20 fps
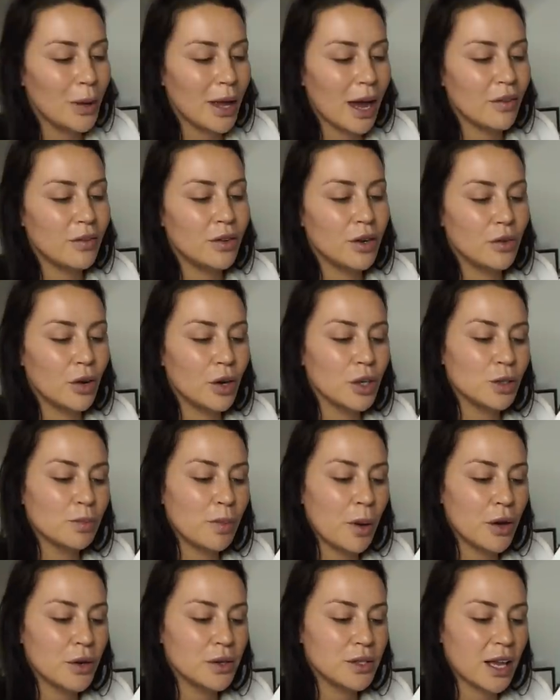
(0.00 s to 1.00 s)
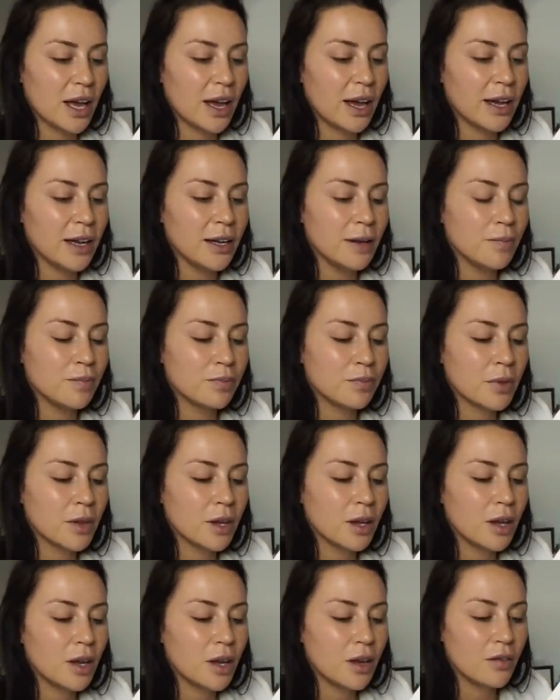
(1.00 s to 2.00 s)
We have La Roche-Posay,
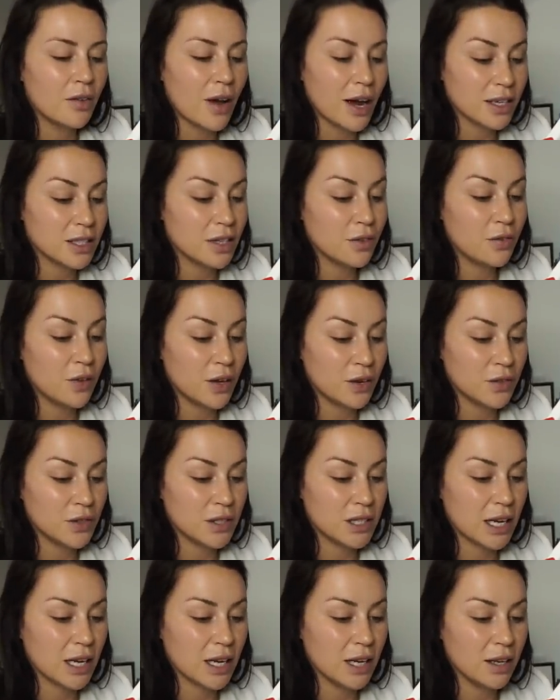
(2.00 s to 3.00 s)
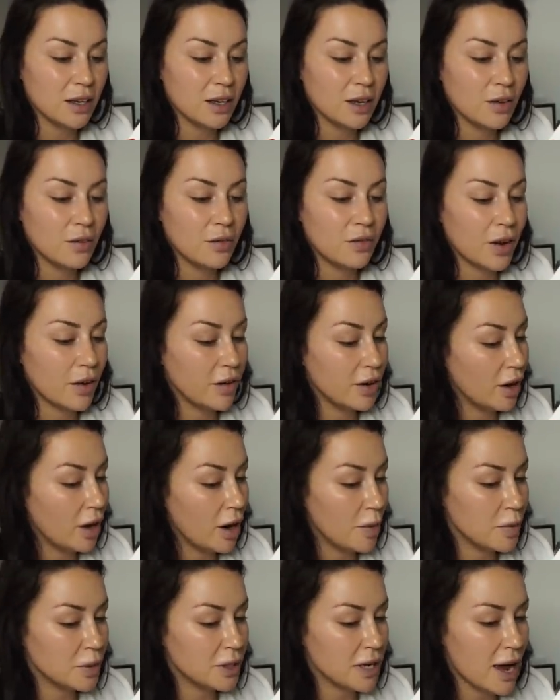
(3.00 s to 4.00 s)
Factor fifty, Very
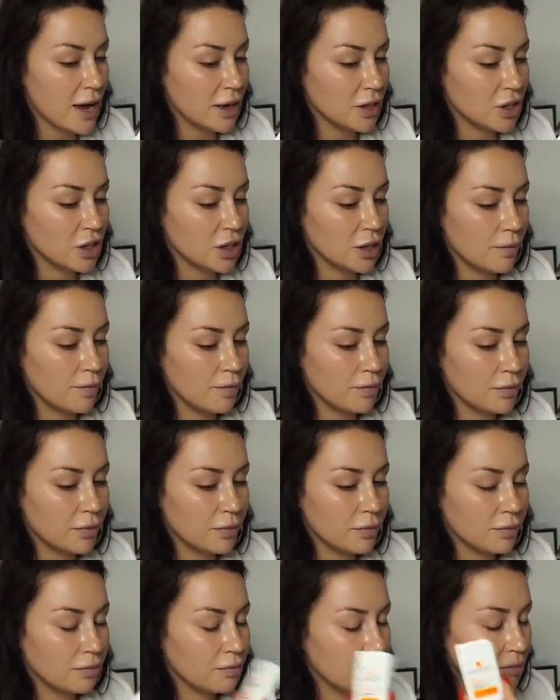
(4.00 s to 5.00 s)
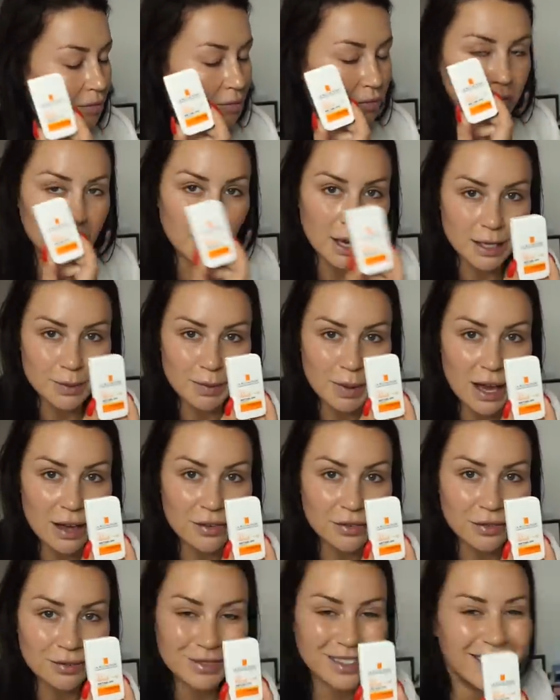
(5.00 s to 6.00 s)
High Protection, S P
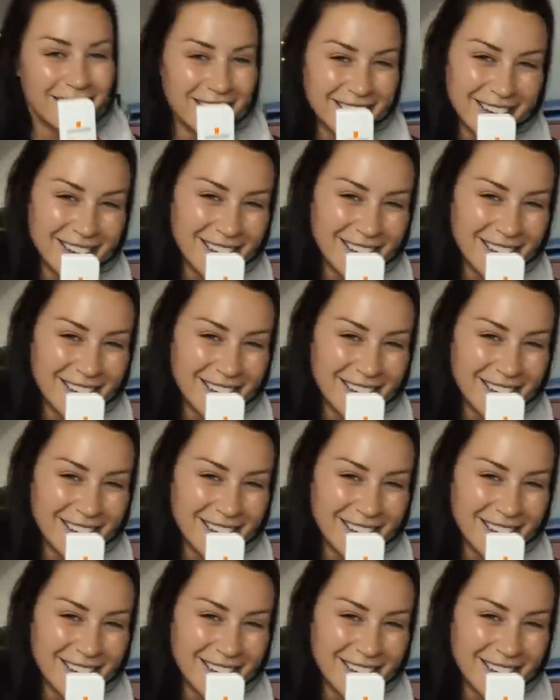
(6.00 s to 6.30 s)
F.